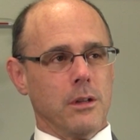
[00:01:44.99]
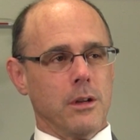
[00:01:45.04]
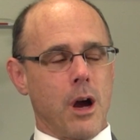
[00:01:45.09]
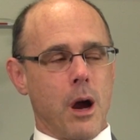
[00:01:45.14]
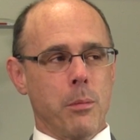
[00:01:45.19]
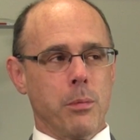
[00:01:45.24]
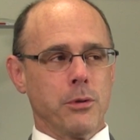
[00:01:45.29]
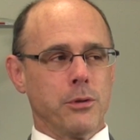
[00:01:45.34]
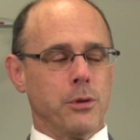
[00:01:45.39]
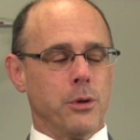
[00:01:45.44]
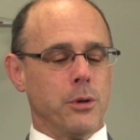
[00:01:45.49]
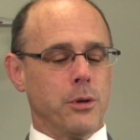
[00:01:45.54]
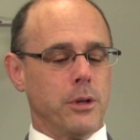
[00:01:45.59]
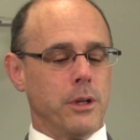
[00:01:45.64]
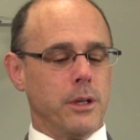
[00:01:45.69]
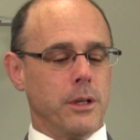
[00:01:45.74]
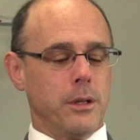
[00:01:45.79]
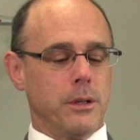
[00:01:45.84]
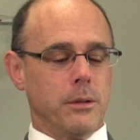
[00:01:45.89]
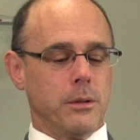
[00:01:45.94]
The
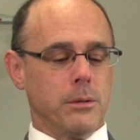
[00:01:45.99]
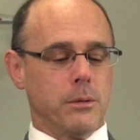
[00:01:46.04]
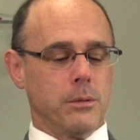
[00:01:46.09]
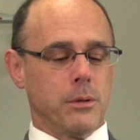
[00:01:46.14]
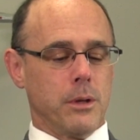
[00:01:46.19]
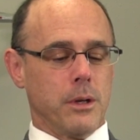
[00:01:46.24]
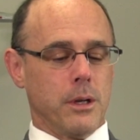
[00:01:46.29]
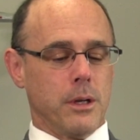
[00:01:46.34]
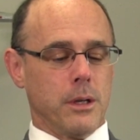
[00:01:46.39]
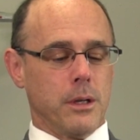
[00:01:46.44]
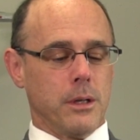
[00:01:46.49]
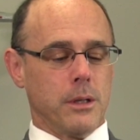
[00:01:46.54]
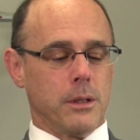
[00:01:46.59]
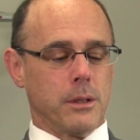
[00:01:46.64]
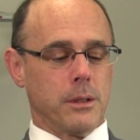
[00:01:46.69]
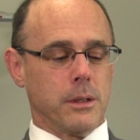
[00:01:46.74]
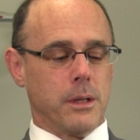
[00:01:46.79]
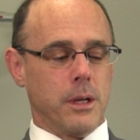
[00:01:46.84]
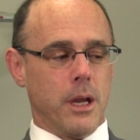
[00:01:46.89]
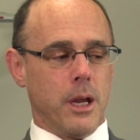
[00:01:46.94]
opportunity
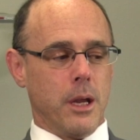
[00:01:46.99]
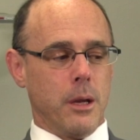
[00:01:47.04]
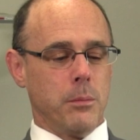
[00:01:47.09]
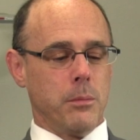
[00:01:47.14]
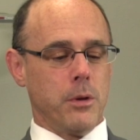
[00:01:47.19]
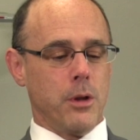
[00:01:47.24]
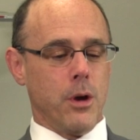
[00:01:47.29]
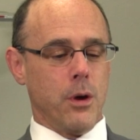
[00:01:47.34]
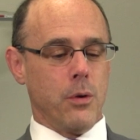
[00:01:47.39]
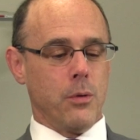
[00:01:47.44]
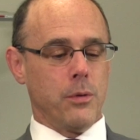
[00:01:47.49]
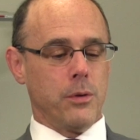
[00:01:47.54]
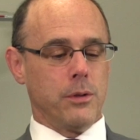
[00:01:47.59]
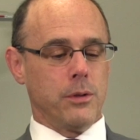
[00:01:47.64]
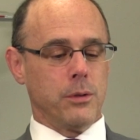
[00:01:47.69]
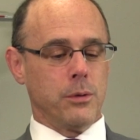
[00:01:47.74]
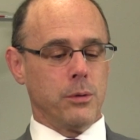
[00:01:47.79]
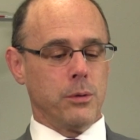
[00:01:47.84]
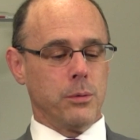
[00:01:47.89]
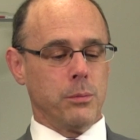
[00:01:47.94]
uh, came though
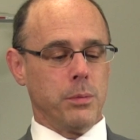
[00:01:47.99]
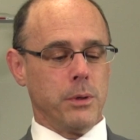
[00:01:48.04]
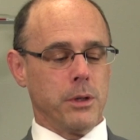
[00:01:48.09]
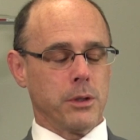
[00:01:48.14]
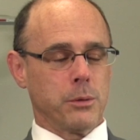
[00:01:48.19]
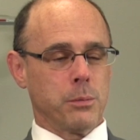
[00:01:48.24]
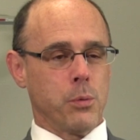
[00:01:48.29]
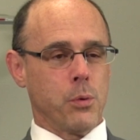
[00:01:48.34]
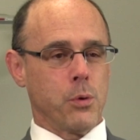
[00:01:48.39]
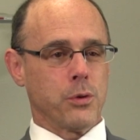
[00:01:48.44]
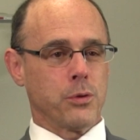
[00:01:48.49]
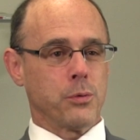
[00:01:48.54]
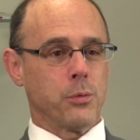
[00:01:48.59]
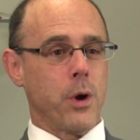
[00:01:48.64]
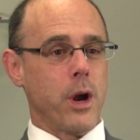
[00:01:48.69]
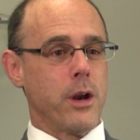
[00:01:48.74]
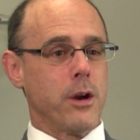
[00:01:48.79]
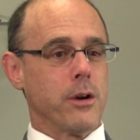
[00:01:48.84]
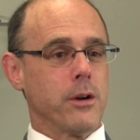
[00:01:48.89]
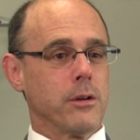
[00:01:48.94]
to be a sports
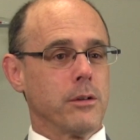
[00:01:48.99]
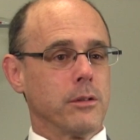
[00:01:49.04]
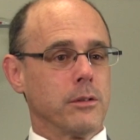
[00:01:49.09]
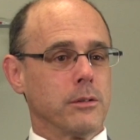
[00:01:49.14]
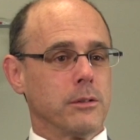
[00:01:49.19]
writer,